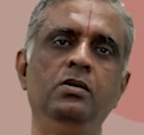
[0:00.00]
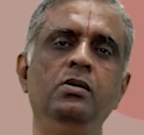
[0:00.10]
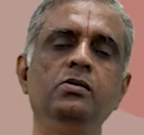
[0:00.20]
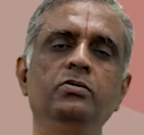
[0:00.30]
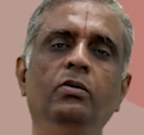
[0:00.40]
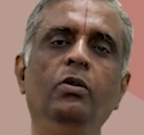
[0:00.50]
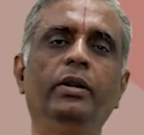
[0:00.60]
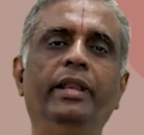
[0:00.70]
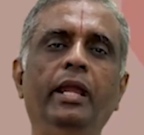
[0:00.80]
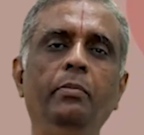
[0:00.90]
So
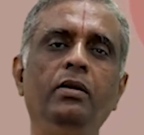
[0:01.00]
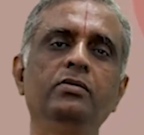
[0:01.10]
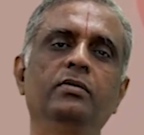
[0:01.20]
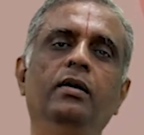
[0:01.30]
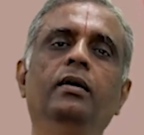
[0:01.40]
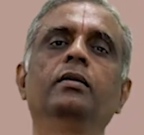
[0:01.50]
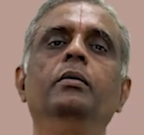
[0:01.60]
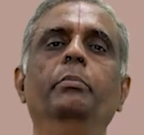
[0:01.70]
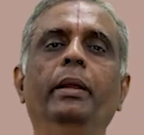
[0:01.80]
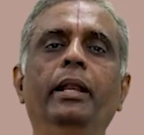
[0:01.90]
tables are
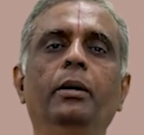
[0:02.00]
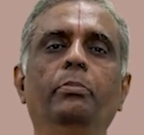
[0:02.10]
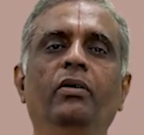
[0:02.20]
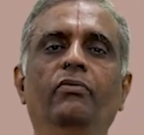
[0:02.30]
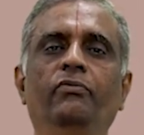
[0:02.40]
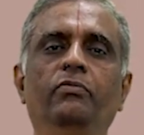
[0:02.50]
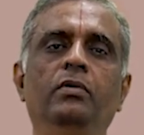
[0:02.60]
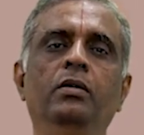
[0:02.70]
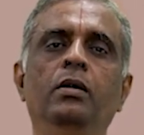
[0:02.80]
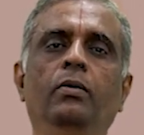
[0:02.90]
made up of
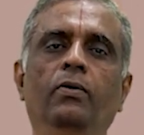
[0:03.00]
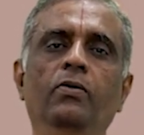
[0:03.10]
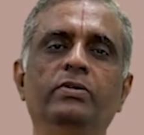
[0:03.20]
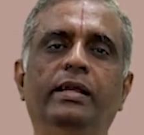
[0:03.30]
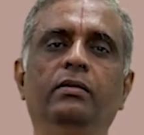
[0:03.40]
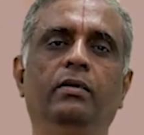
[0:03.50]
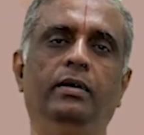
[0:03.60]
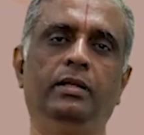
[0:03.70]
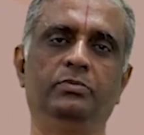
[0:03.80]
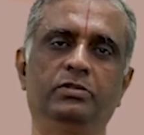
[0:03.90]
rows and
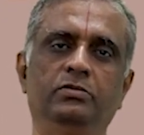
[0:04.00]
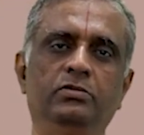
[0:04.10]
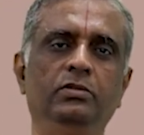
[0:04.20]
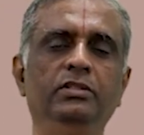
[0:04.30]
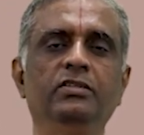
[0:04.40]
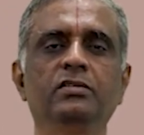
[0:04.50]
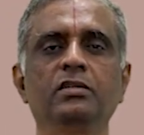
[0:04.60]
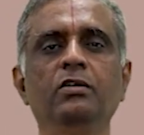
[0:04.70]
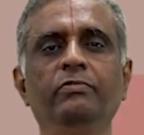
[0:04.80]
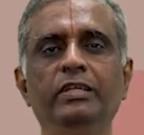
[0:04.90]
columns. So this is
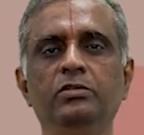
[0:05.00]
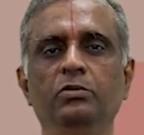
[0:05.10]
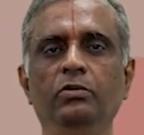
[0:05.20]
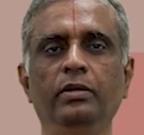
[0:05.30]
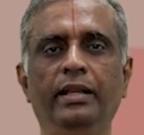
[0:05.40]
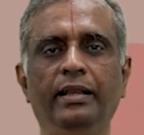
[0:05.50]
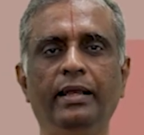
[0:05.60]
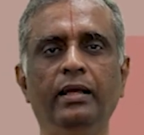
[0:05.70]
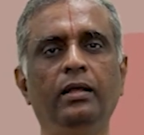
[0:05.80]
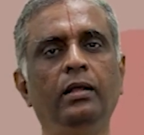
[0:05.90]
how we store in
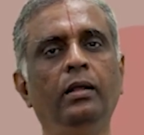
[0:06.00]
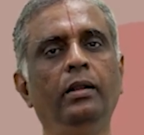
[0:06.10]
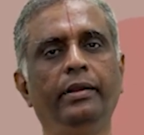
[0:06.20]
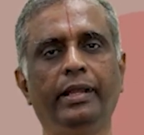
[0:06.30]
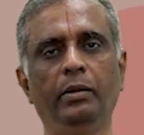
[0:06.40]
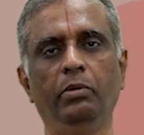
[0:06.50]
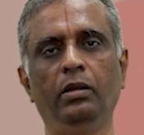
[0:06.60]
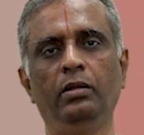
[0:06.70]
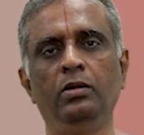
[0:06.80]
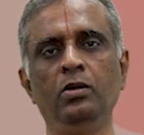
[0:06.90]
a table.
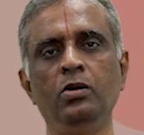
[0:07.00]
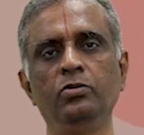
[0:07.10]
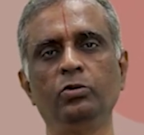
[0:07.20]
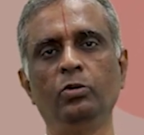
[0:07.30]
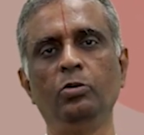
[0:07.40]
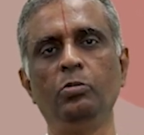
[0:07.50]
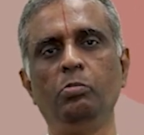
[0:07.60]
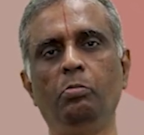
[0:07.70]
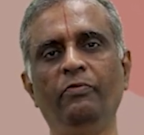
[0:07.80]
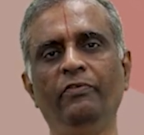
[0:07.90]

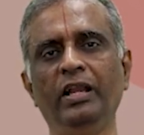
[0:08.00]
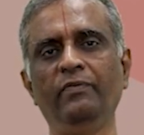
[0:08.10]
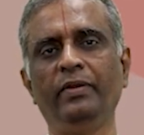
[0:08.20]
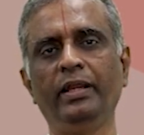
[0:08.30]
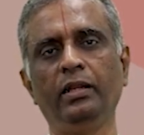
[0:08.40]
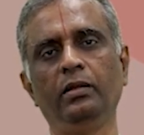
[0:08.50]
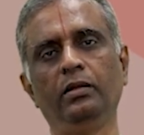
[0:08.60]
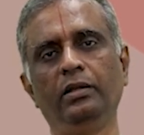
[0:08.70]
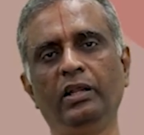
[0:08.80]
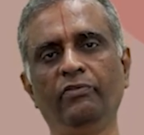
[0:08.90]
So when we
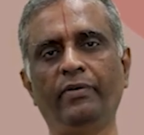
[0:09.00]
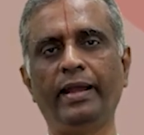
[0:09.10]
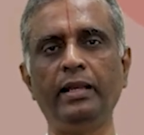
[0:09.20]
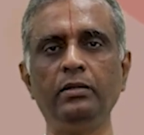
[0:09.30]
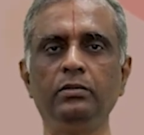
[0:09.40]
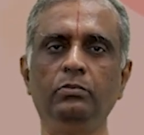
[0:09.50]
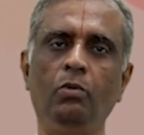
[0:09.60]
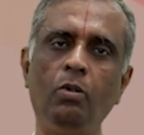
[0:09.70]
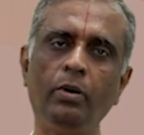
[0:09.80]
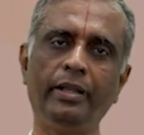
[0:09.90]
define
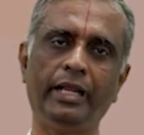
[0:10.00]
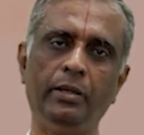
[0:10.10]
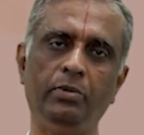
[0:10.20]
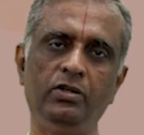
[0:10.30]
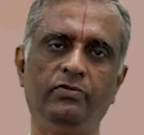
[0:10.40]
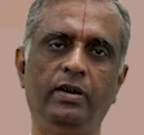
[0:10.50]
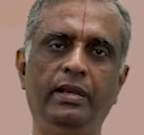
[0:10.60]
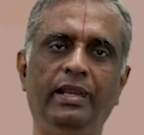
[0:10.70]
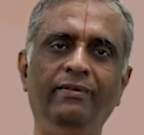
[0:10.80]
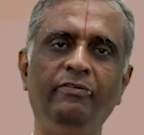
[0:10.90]
more tables
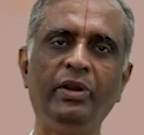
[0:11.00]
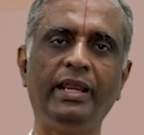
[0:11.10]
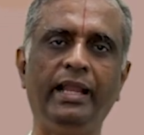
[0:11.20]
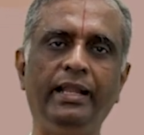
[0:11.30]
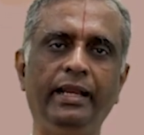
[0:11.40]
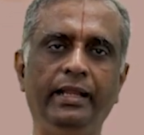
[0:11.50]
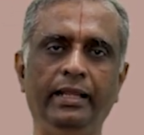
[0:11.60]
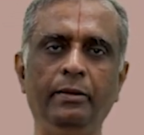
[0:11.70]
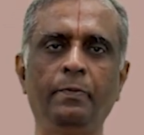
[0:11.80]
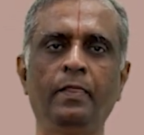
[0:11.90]
for every
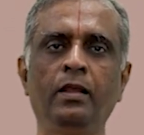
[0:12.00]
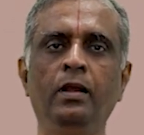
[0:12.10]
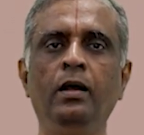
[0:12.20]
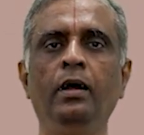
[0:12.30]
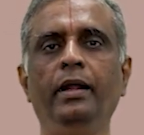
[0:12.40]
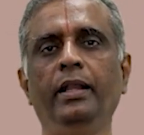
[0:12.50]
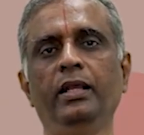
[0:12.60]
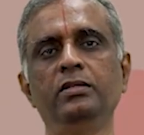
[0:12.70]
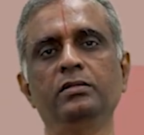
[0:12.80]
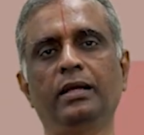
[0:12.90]
entity, it
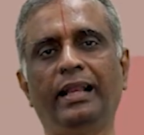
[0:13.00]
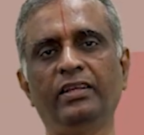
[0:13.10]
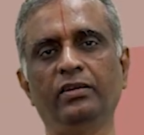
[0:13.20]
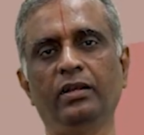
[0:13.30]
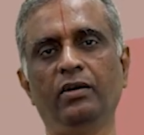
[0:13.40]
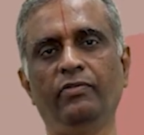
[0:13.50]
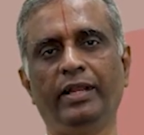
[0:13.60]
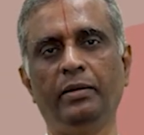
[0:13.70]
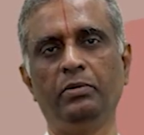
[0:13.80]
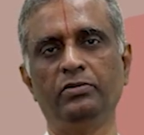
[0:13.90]
is collection of
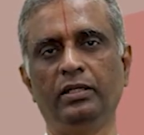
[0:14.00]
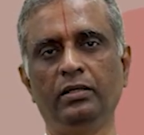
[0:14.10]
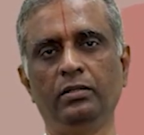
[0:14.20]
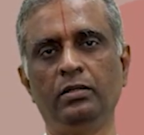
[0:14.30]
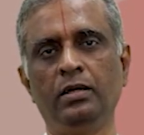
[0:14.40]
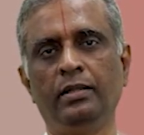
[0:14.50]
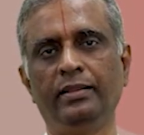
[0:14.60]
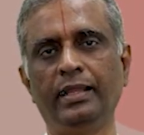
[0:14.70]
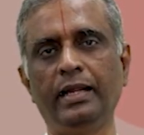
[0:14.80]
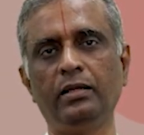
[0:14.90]
tables now
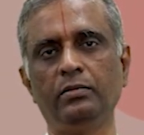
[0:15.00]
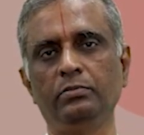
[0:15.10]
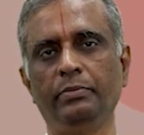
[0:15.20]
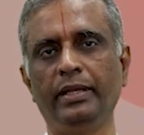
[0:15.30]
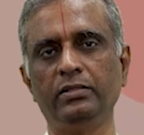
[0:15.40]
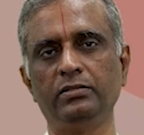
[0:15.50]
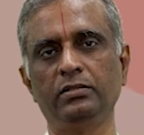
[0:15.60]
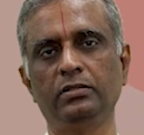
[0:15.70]
that makes